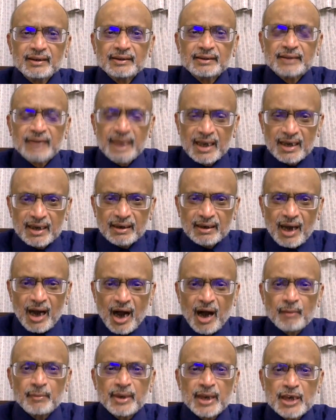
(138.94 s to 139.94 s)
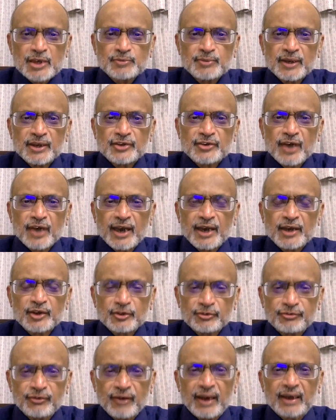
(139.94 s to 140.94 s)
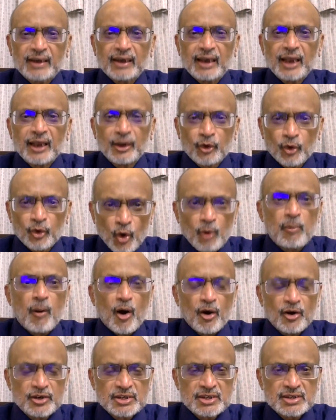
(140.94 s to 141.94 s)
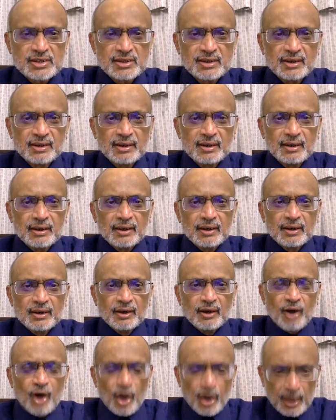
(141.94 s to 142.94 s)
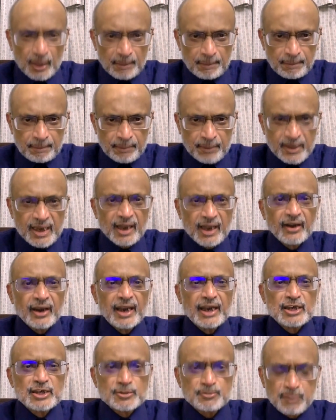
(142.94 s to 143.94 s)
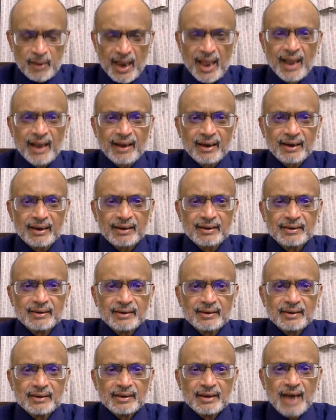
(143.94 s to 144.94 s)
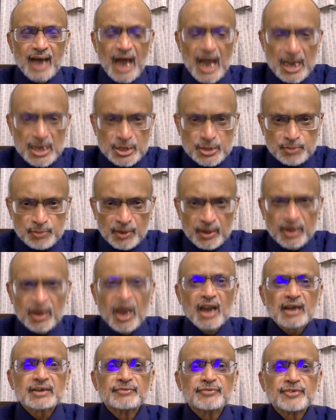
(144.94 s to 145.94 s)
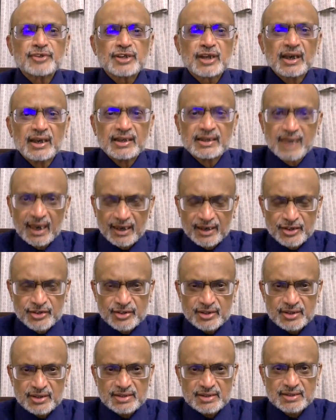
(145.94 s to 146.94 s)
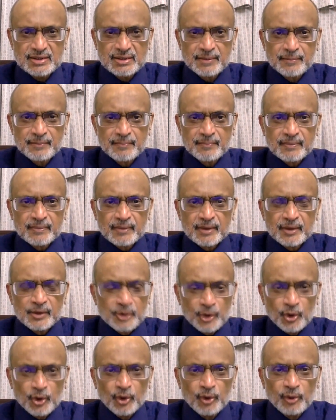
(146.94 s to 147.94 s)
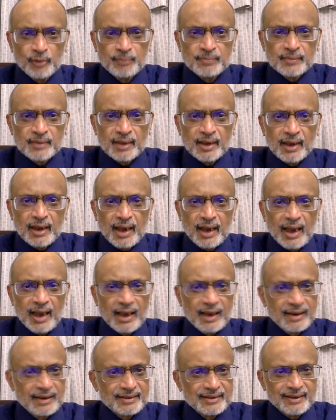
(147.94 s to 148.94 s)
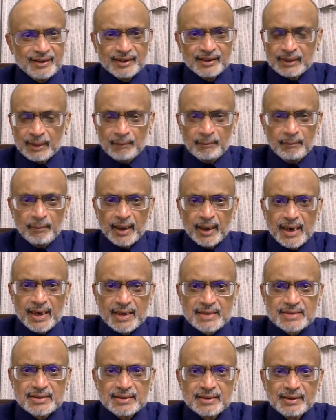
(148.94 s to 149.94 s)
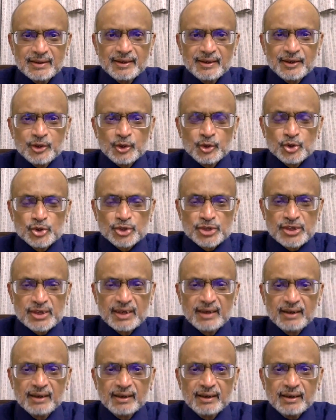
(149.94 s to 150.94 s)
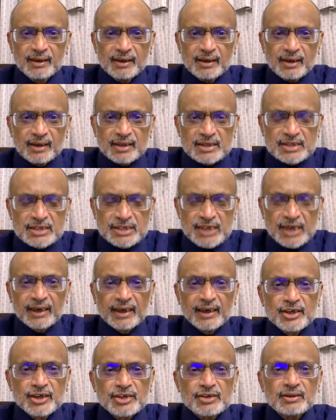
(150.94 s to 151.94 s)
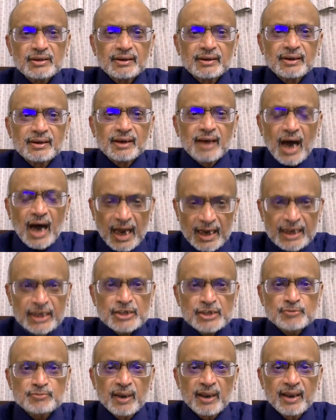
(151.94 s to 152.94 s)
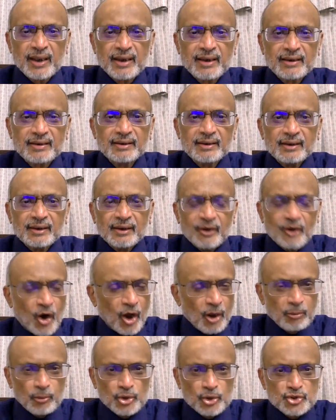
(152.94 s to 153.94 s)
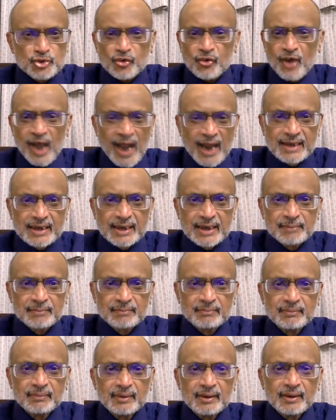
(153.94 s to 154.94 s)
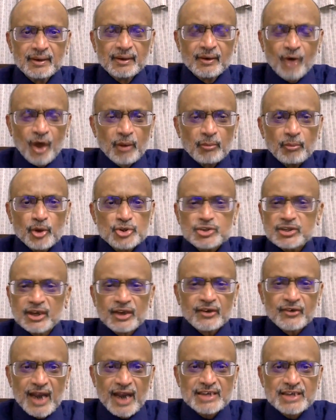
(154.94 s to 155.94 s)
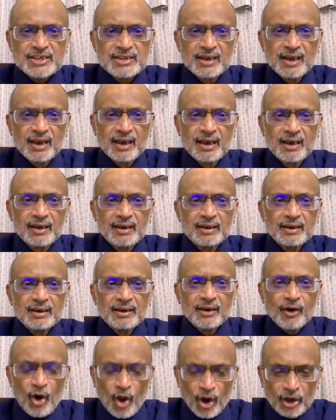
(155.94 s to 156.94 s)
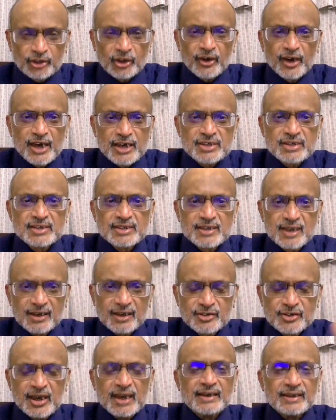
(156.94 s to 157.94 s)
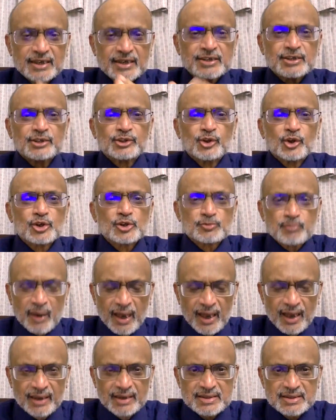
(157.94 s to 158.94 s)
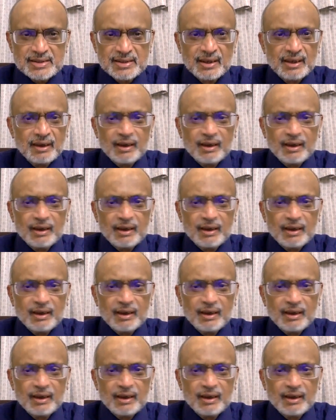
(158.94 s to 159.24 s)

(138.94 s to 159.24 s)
Their army has been trained to fight like robots on a prearranged plan as per artificial intelligence, you know. And the minute you see sudden, unexplained, almost random, almost irrational alterations and changes in those plans,